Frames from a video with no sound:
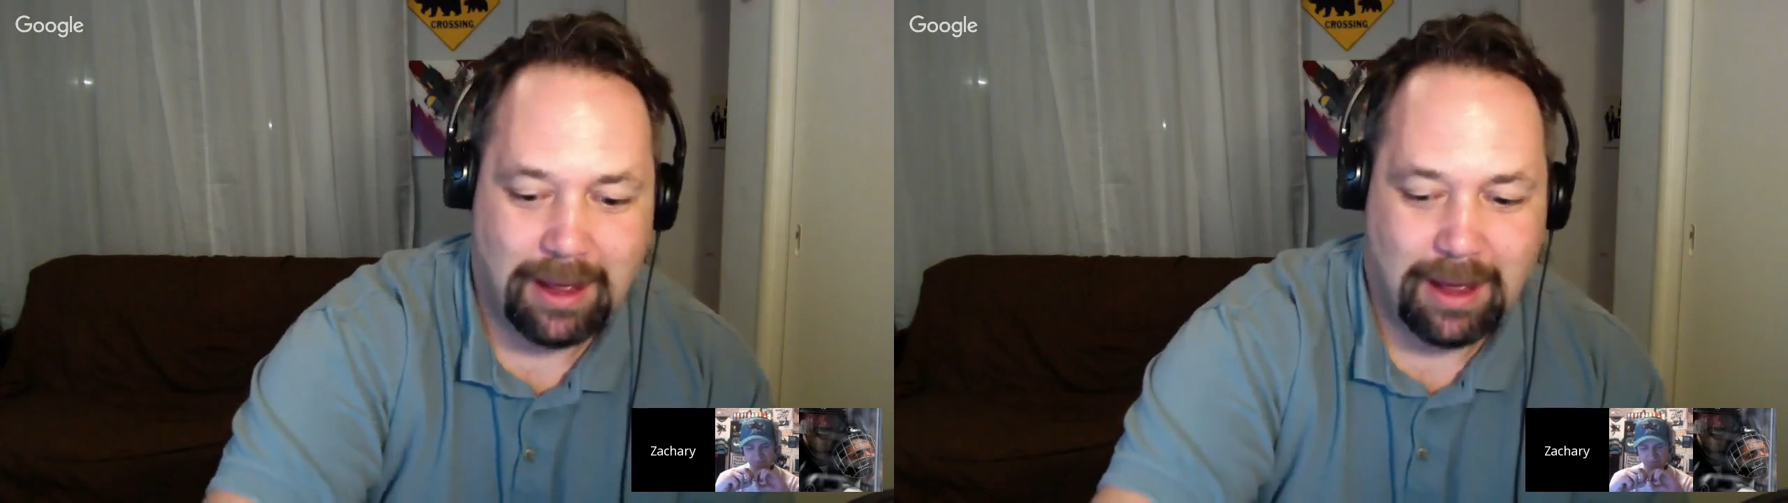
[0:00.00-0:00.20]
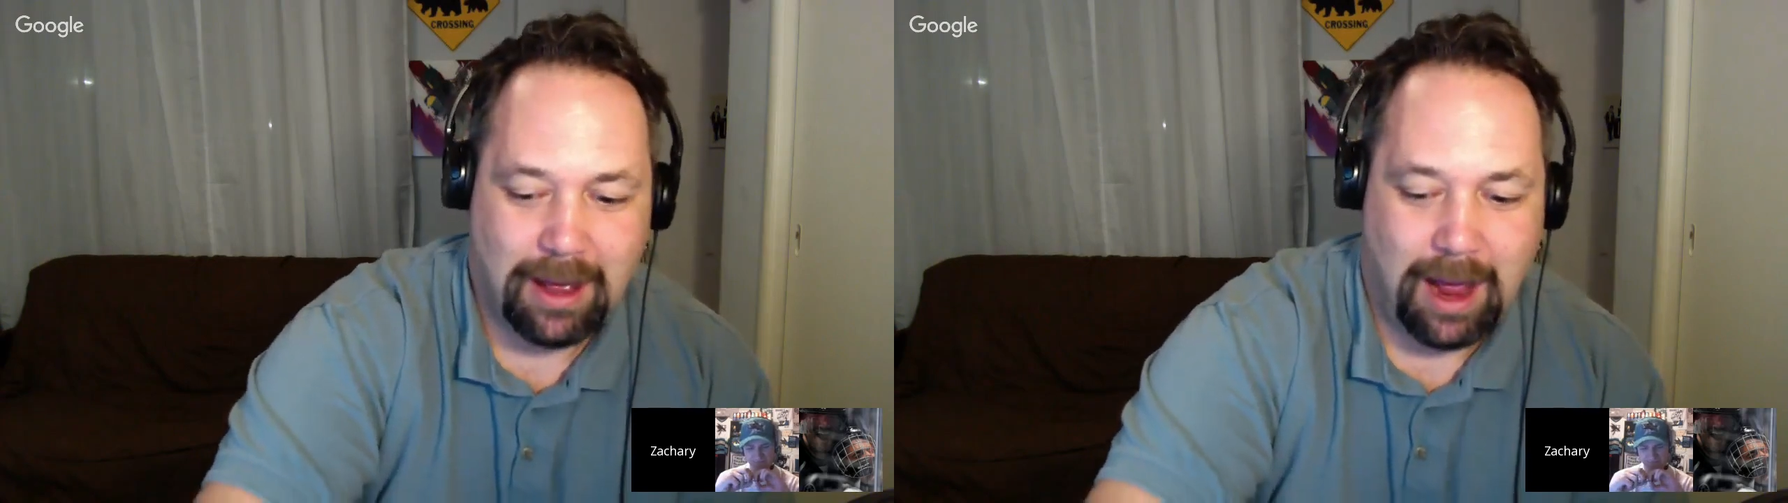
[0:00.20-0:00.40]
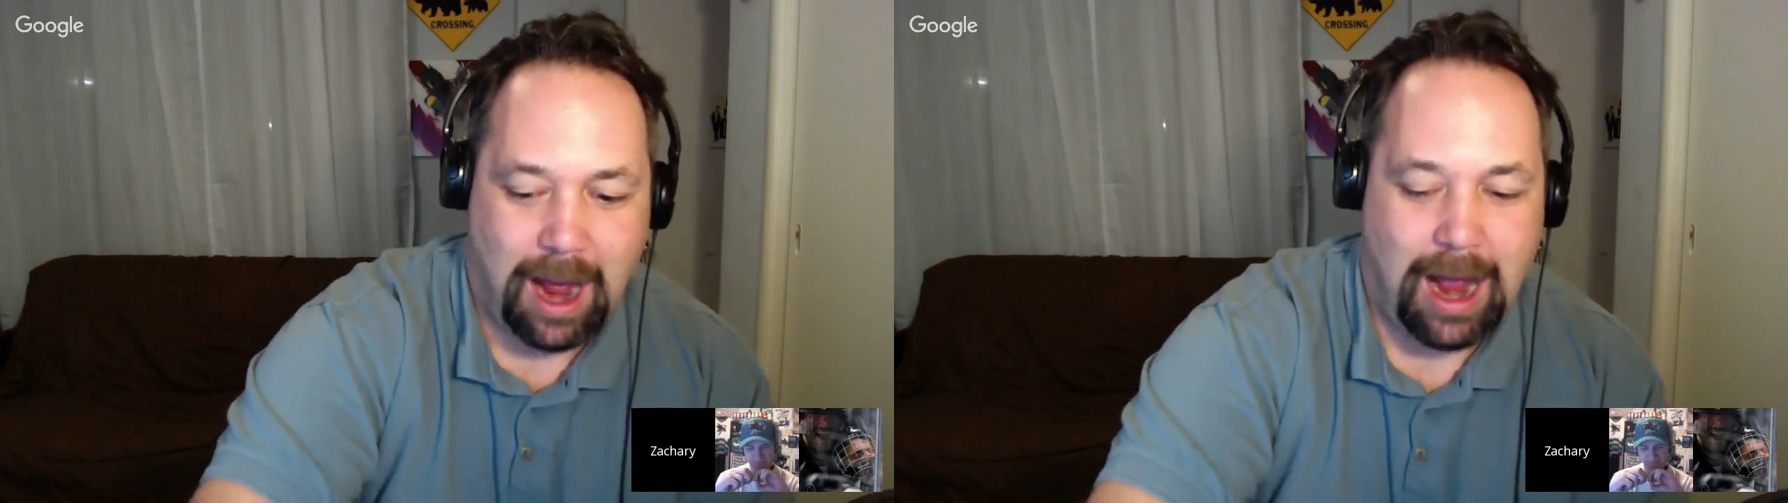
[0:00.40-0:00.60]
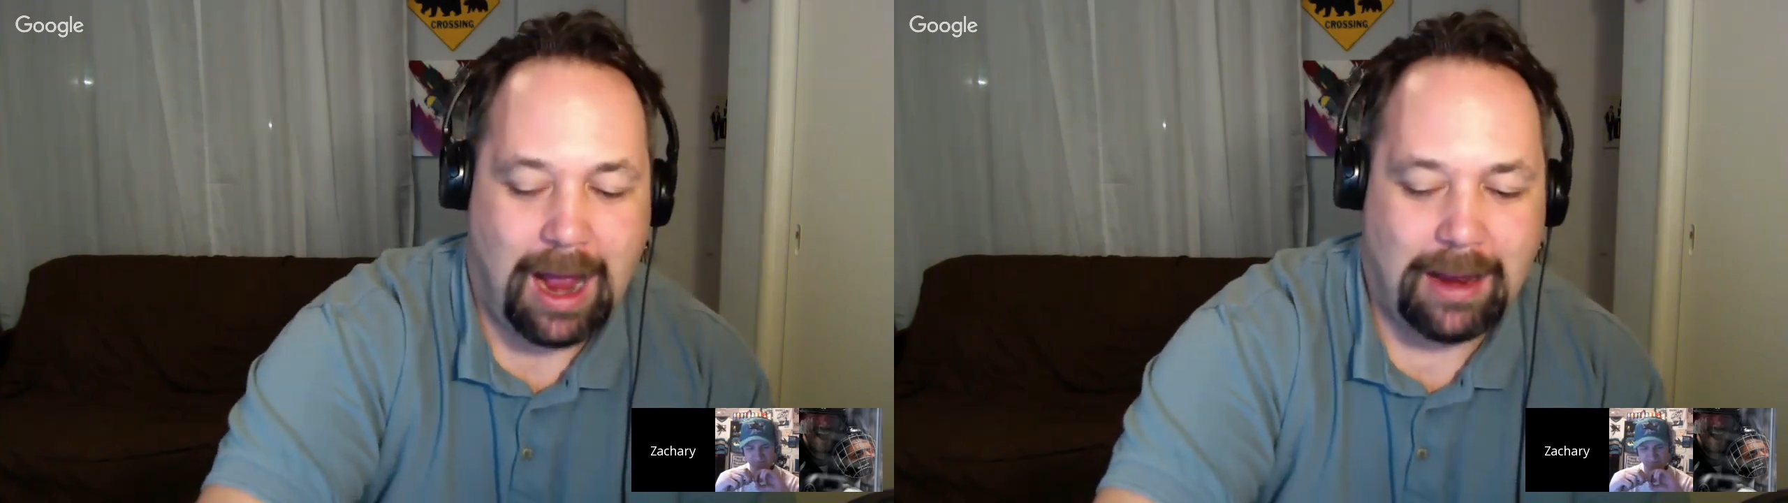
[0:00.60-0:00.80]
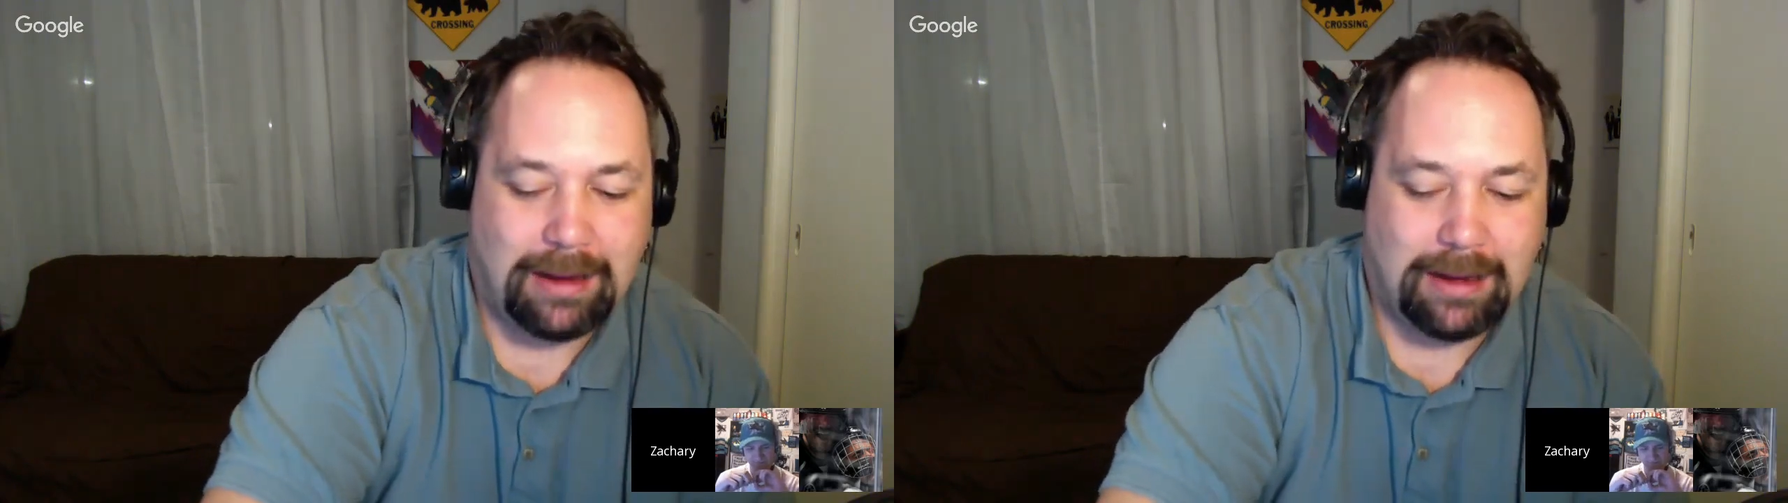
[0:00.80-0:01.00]

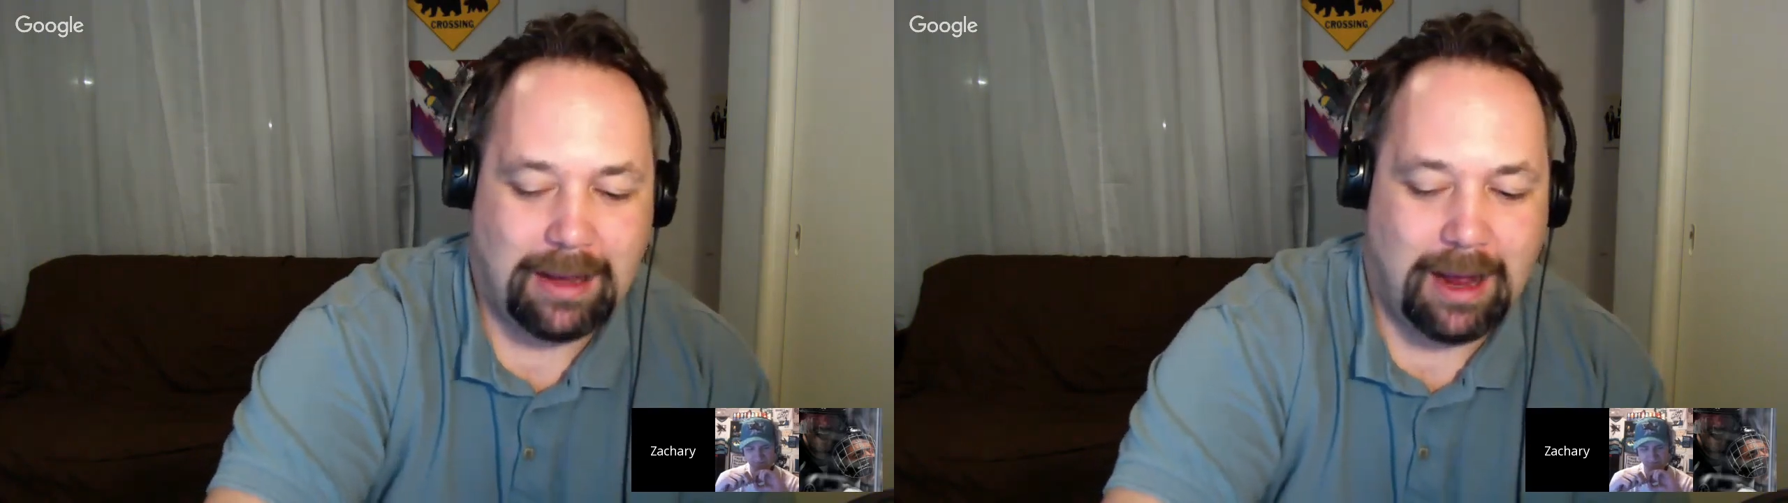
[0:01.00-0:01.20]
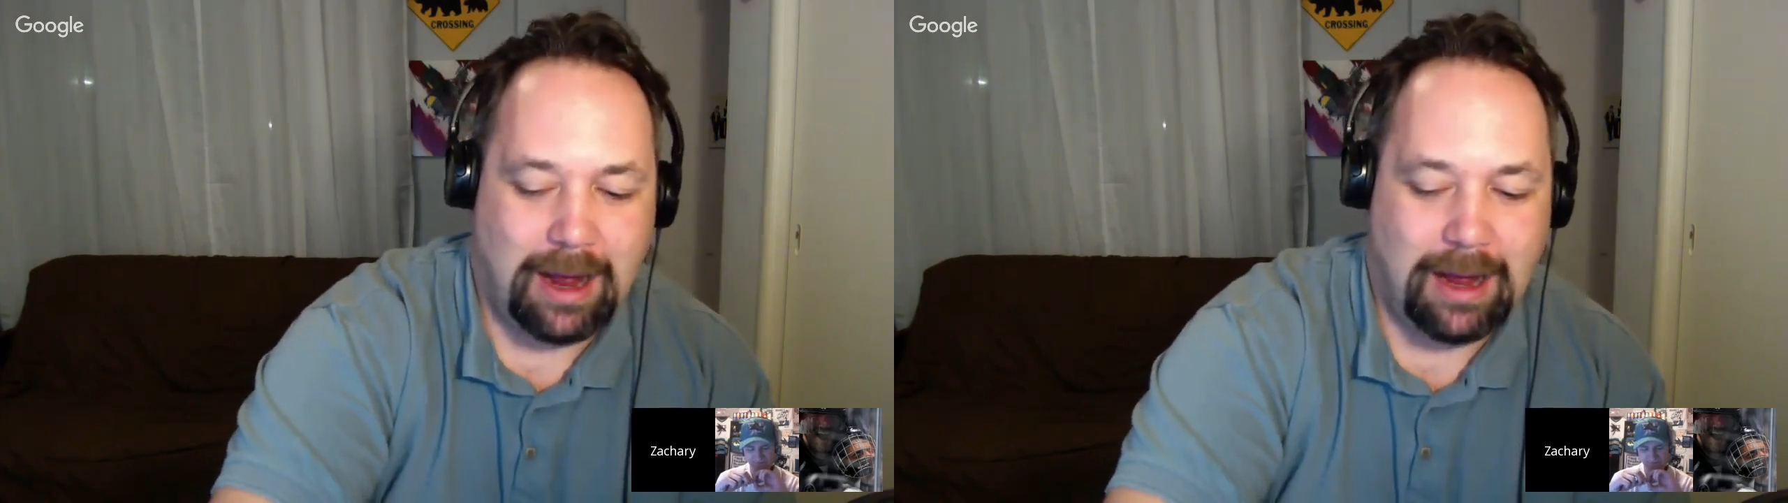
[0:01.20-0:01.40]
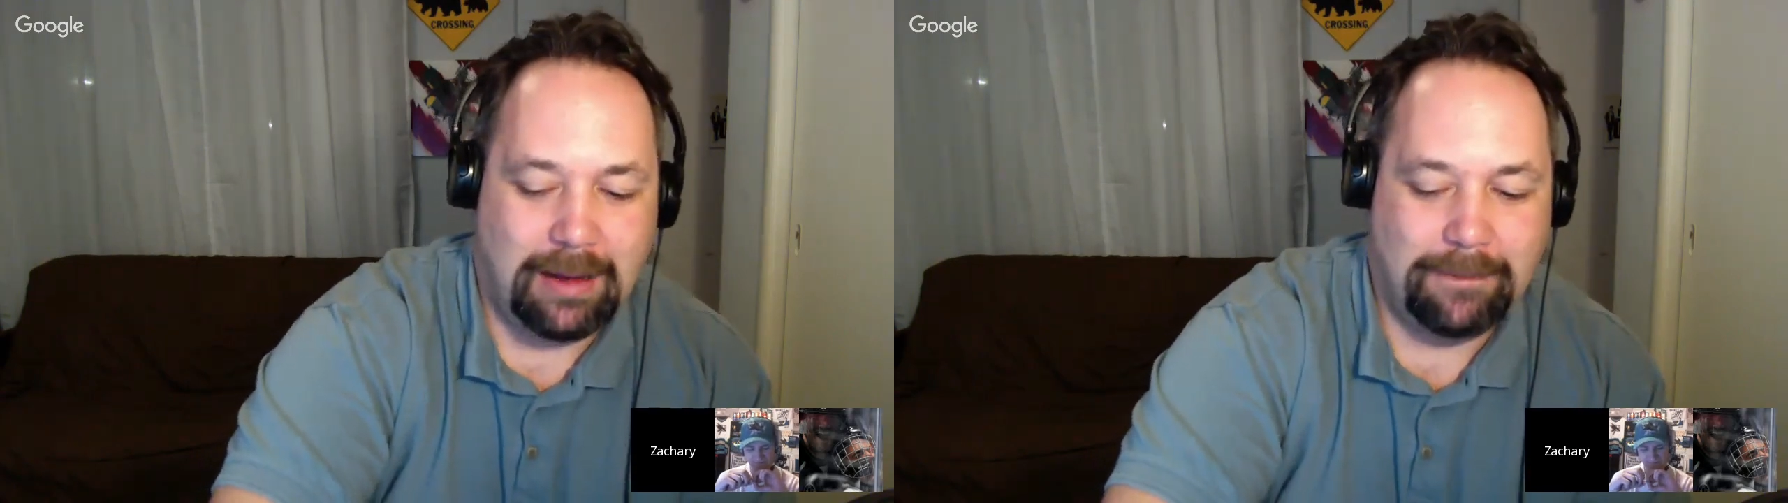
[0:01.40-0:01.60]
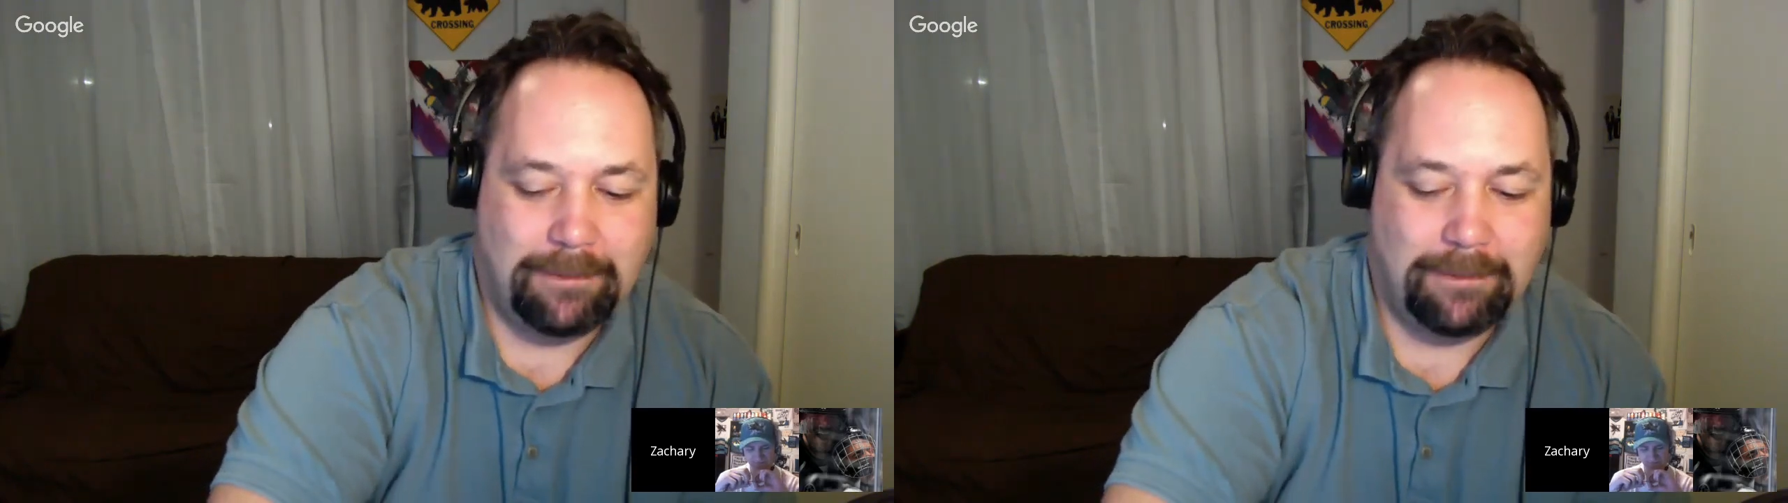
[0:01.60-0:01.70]
Mm-hmm.